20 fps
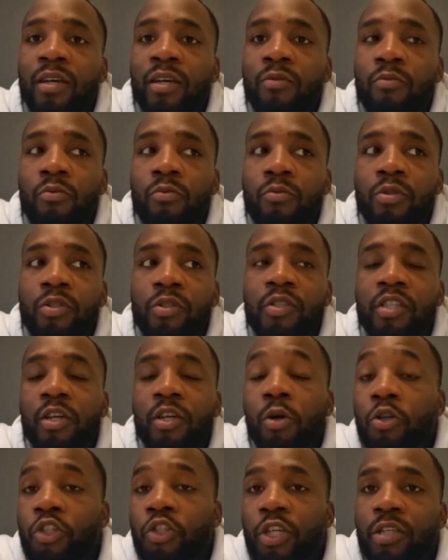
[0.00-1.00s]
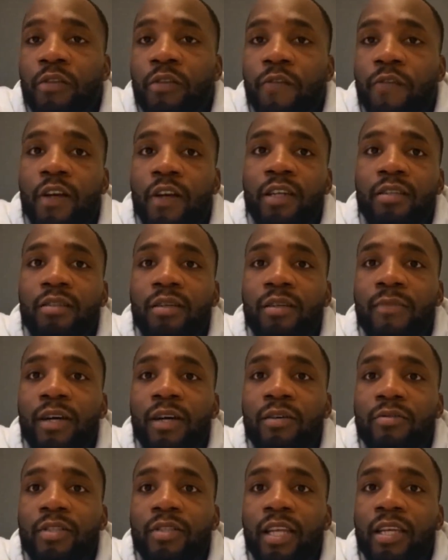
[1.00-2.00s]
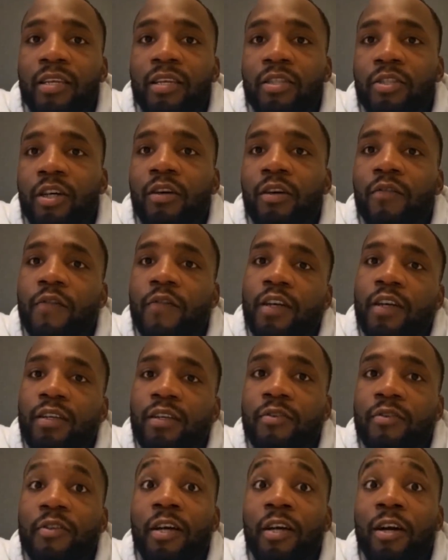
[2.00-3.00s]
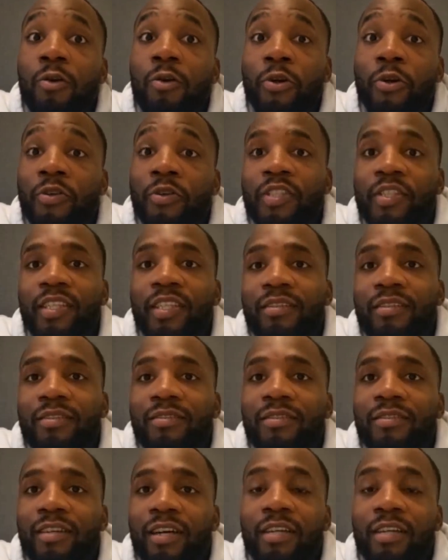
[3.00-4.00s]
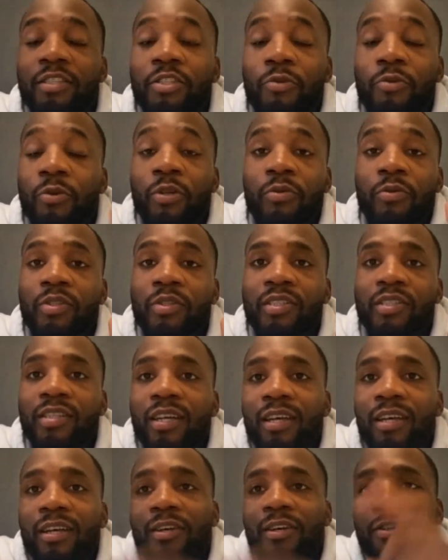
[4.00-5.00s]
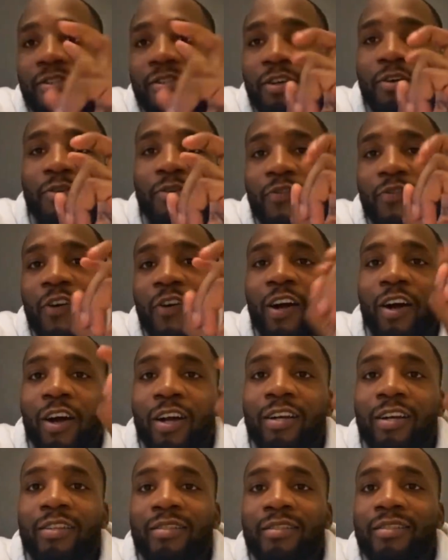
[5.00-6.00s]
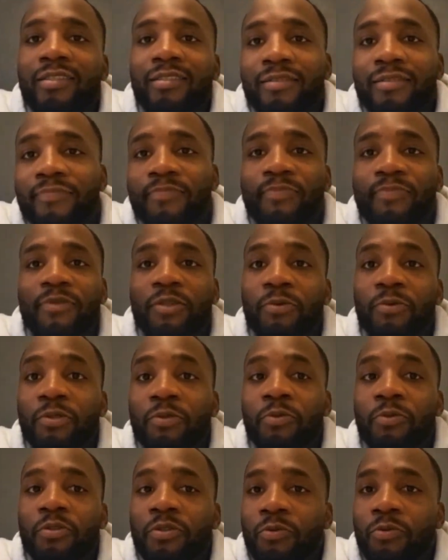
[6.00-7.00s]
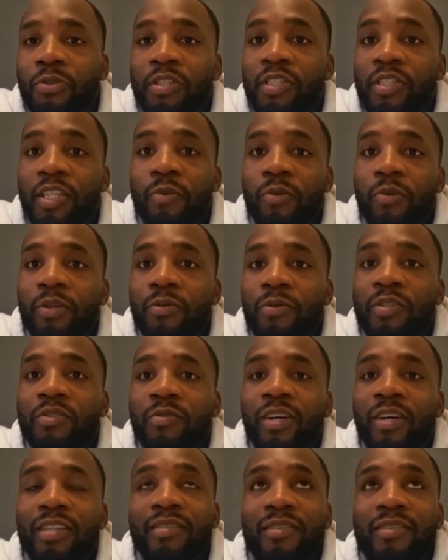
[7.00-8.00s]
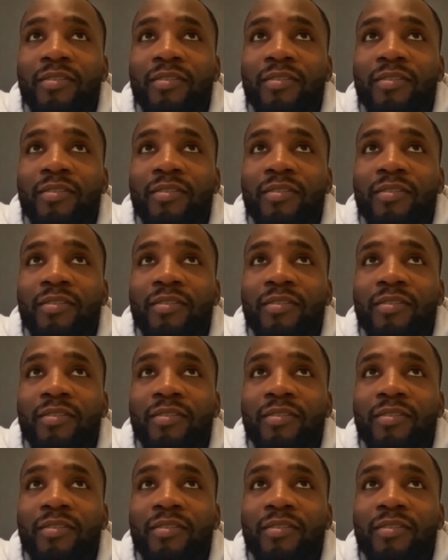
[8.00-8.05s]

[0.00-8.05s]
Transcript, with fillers: Like when I was negotiating the fight about taking the title fight, I was like, oh, where is it? I didn't know where it was because I all Fight Island and right. they, they, wouldn't say where it was, right?